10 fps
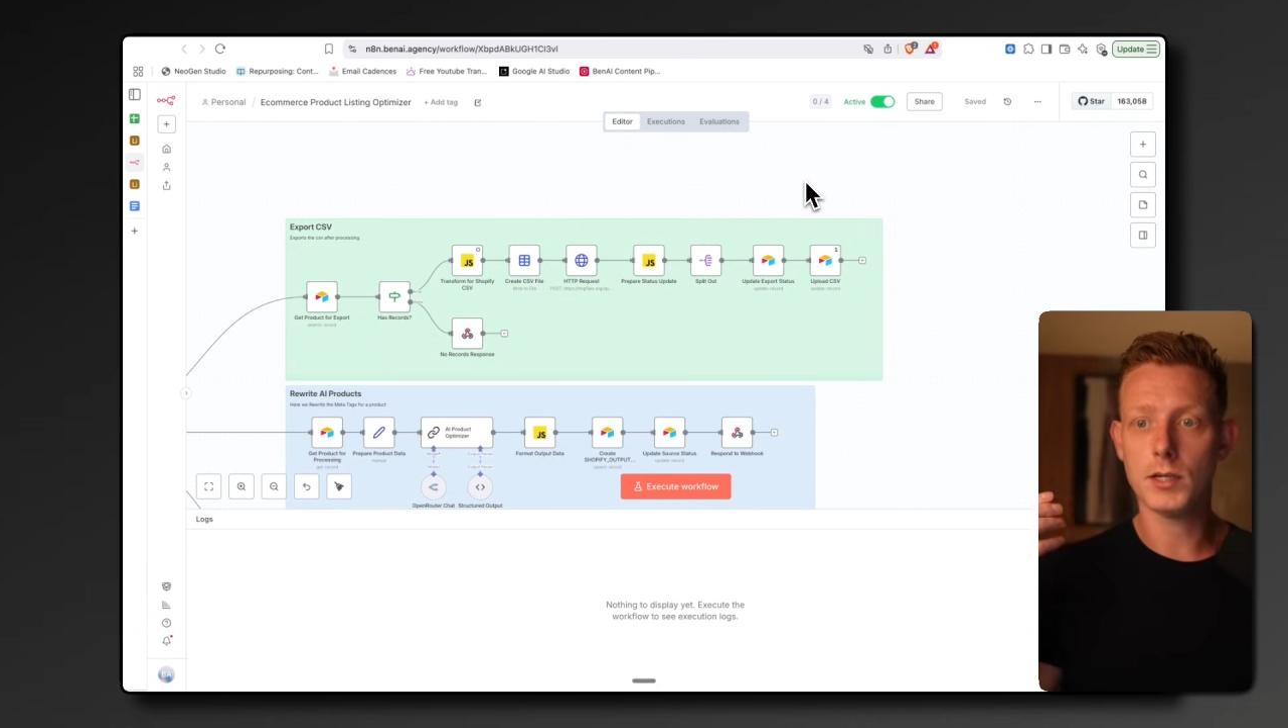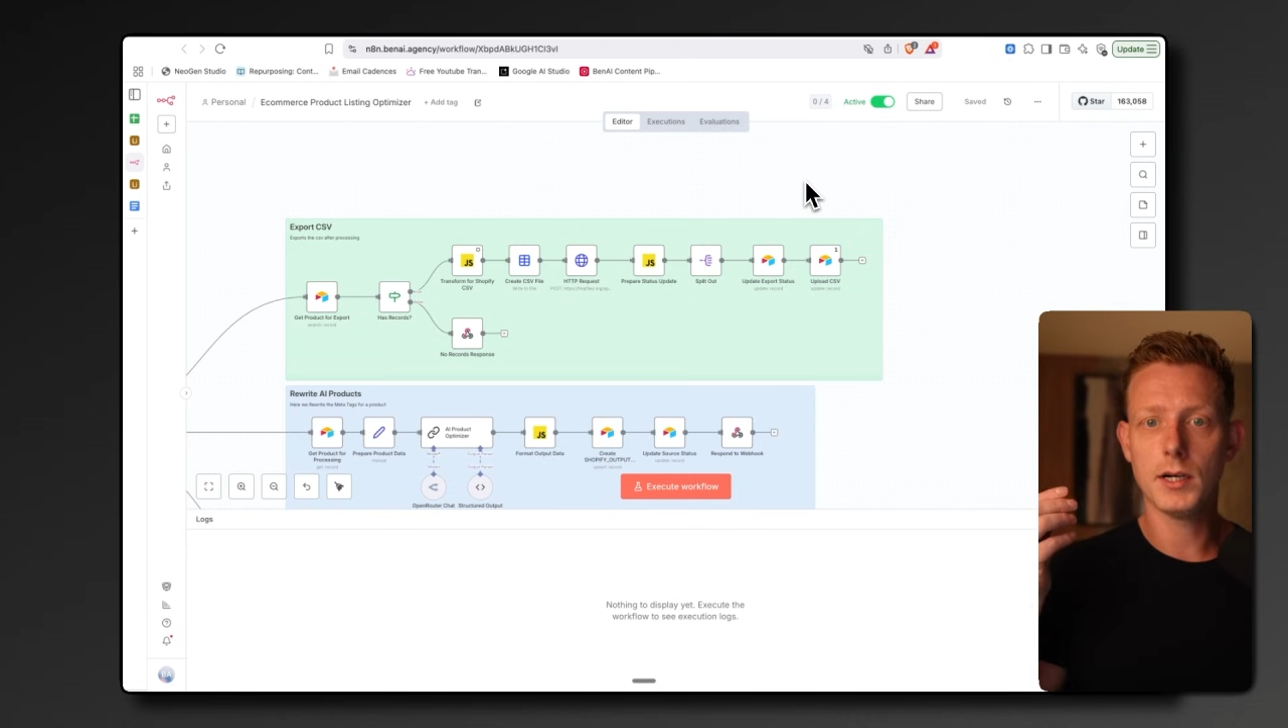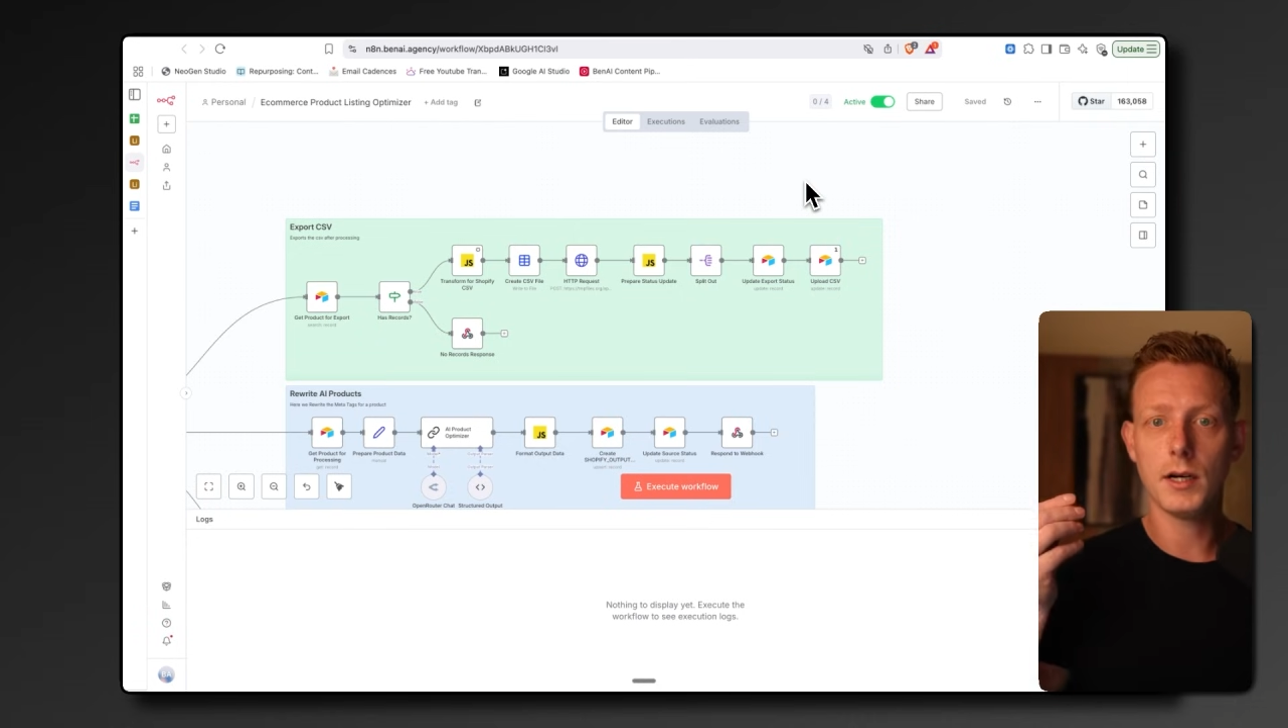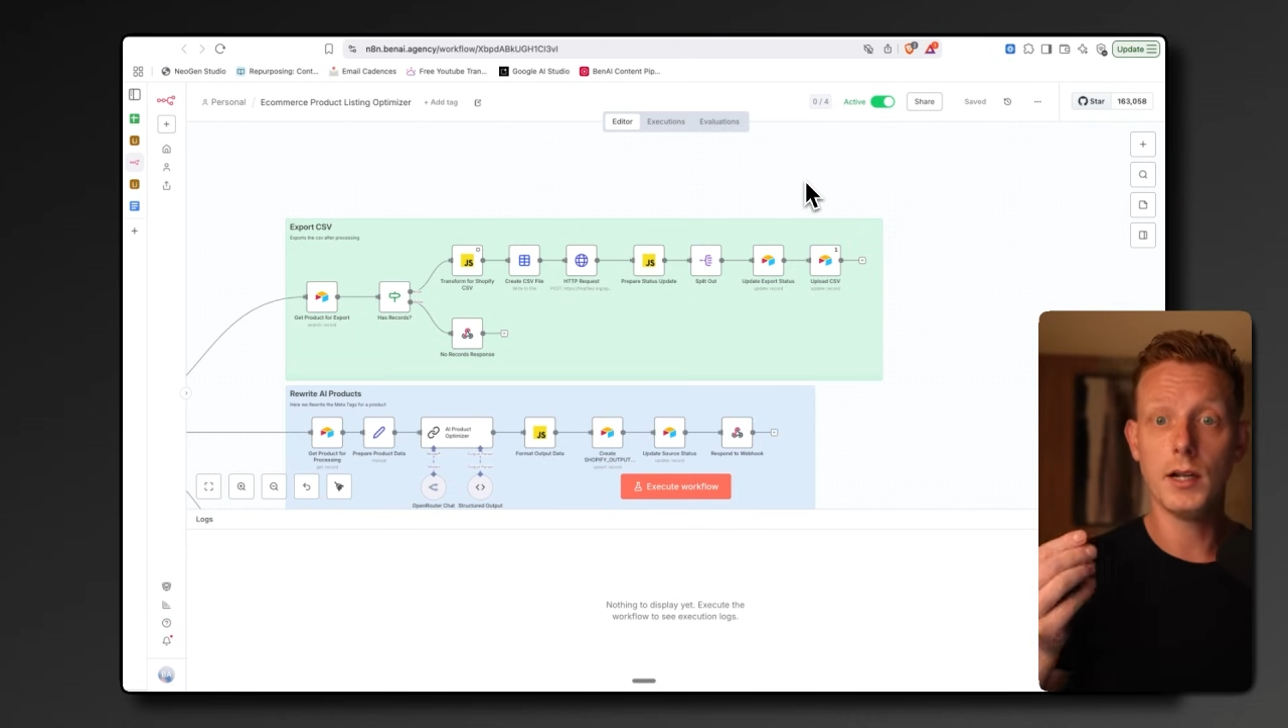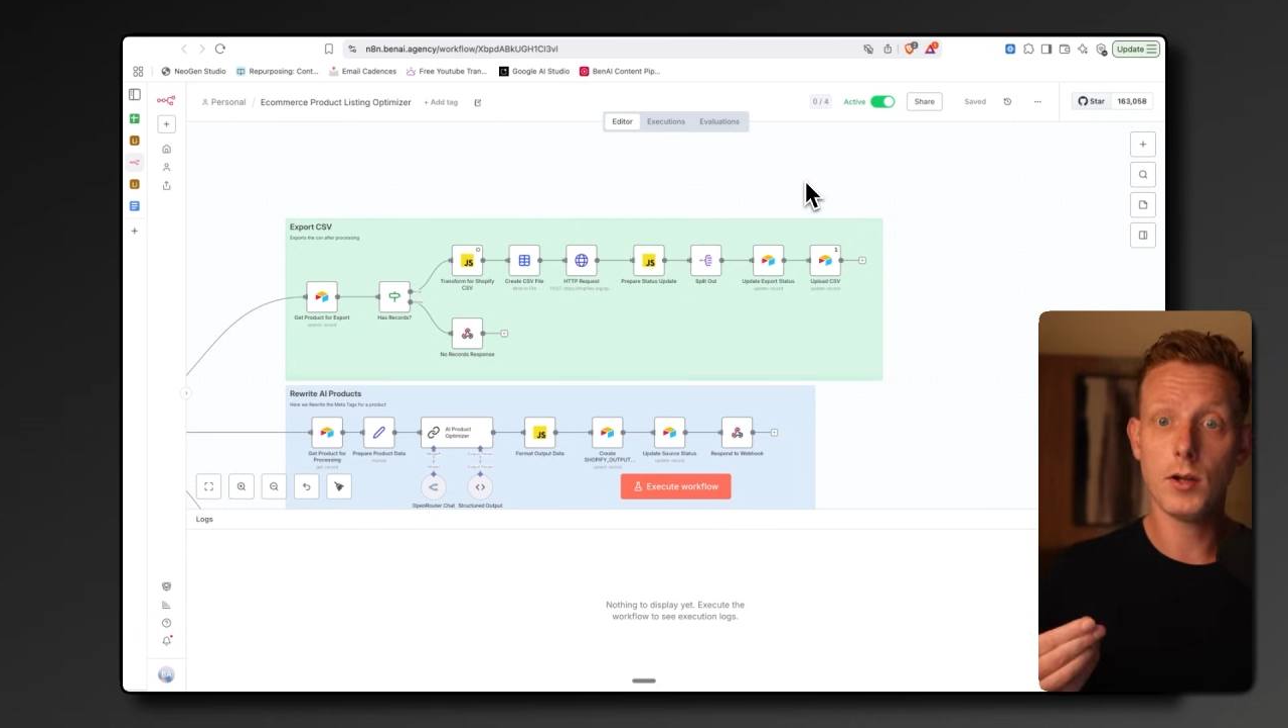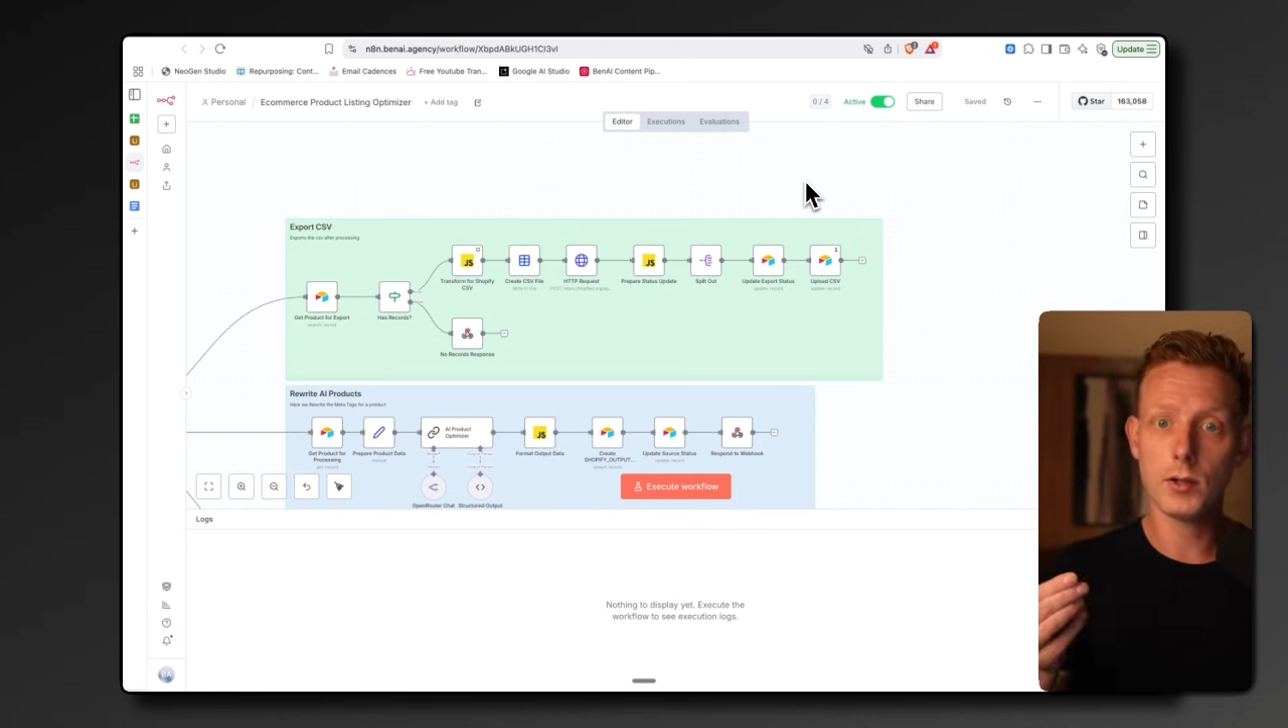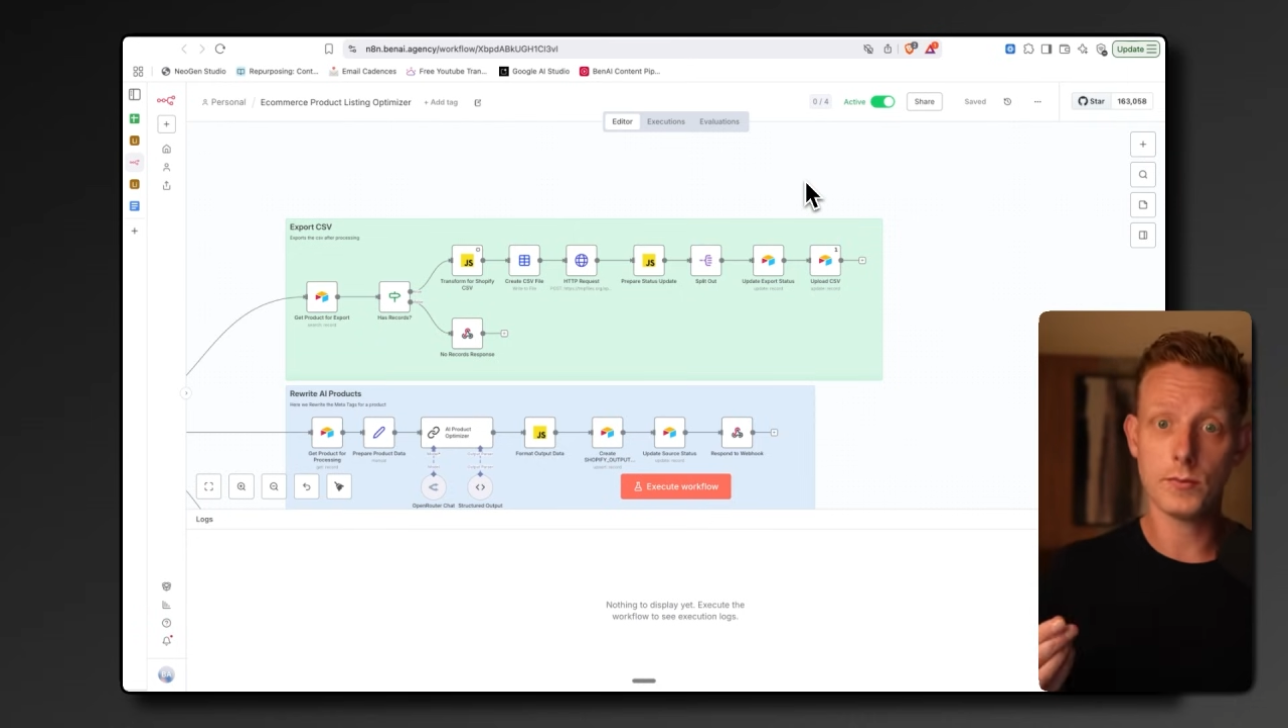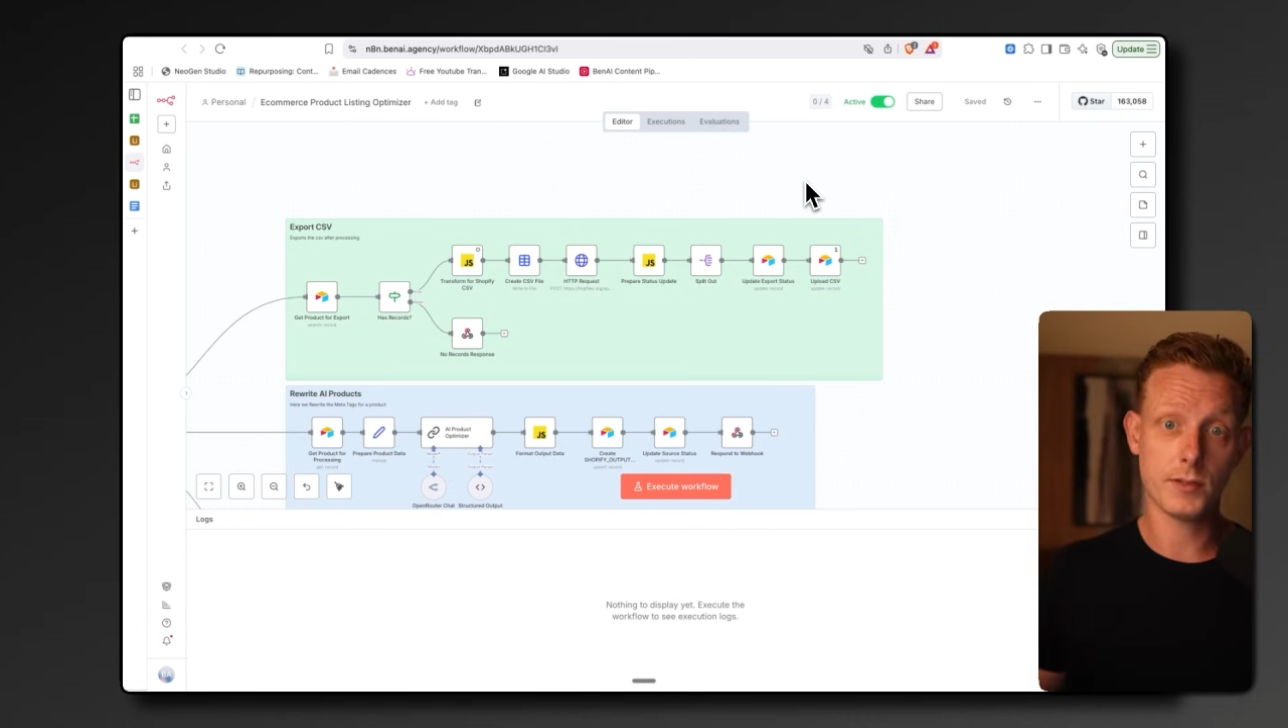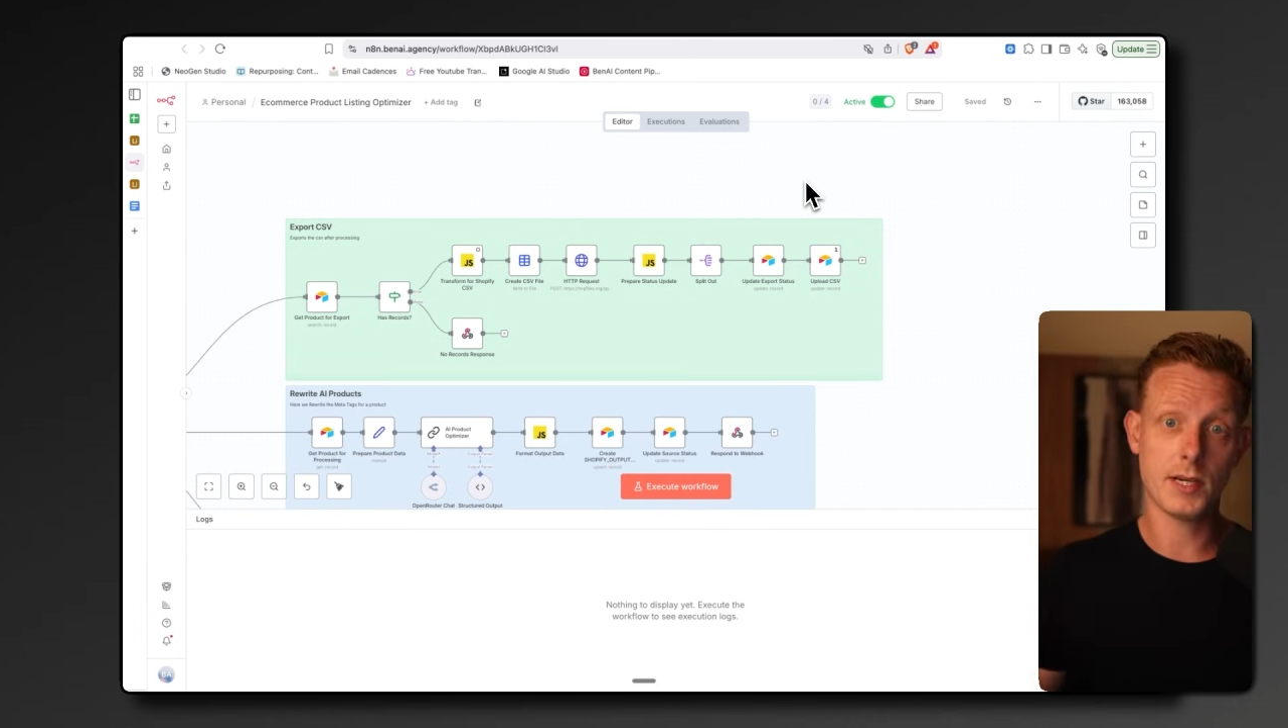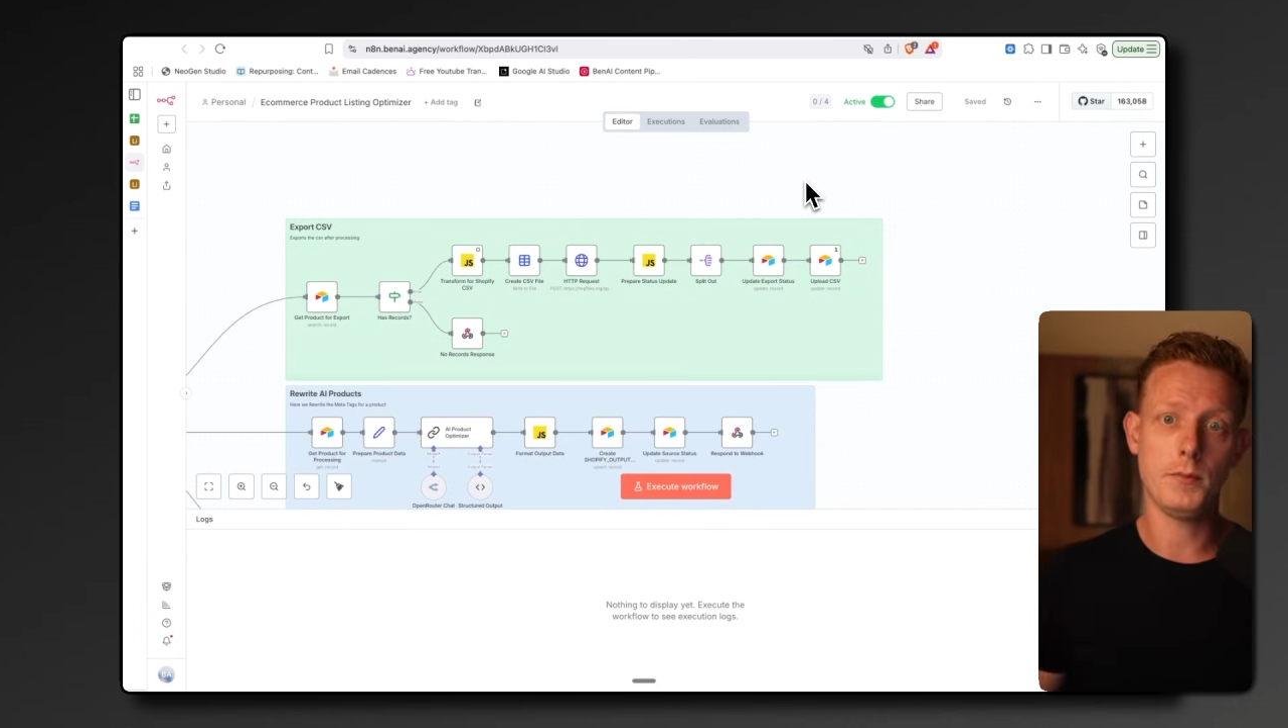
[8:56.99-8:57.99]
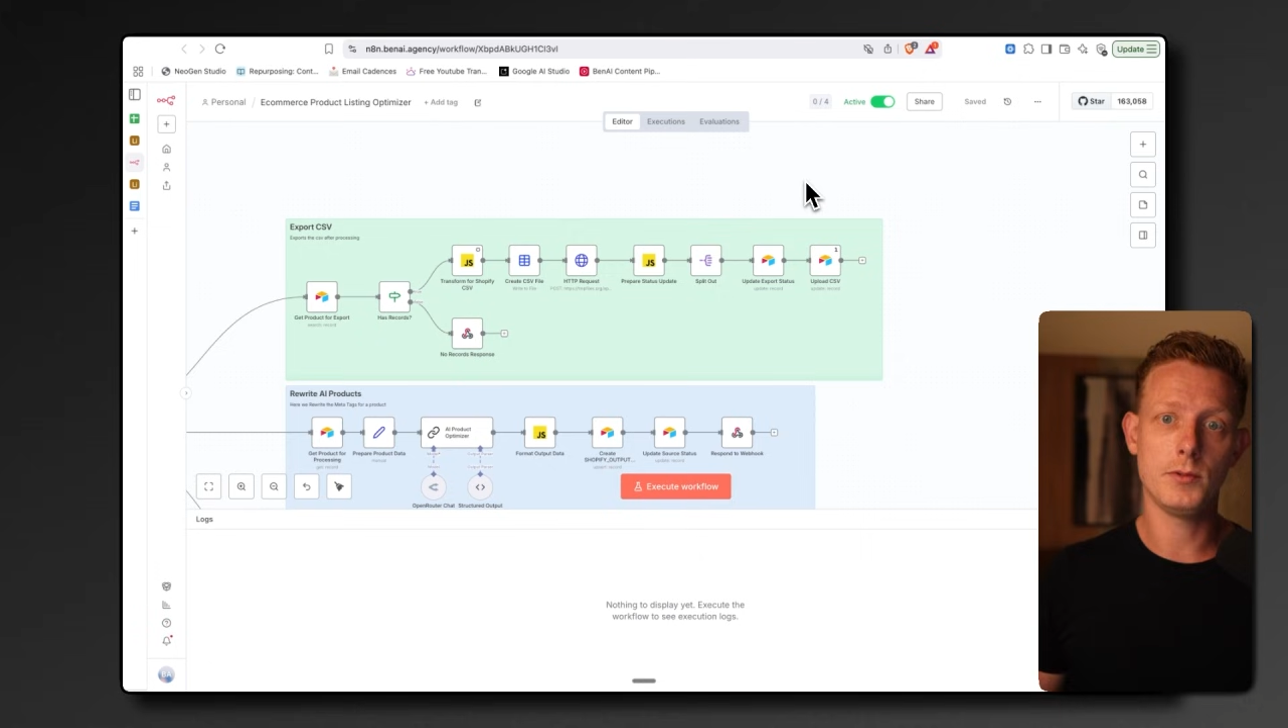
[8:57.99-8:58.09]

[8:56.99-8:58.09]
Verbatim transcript: a lot of time.